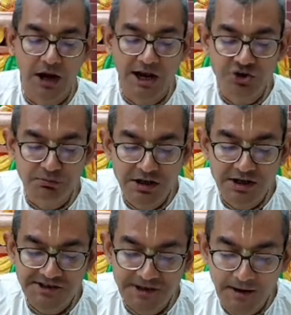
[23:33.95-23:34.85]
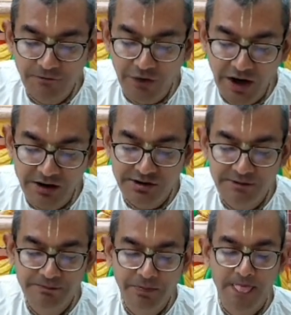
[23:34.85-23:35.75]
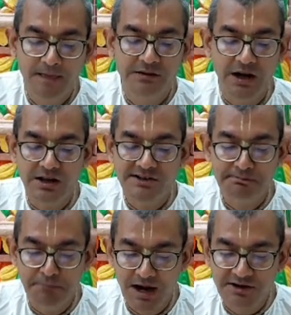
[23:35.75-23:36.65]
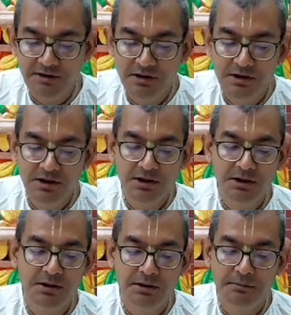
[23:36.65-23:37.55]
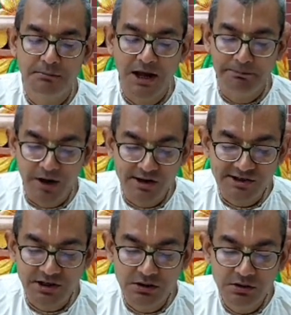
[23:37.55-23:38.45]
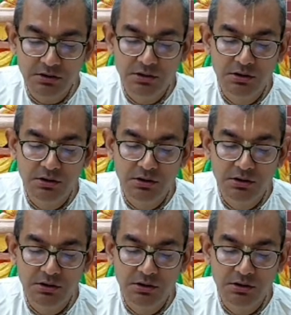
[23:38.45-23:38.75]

I should meet the same fate that is met by a person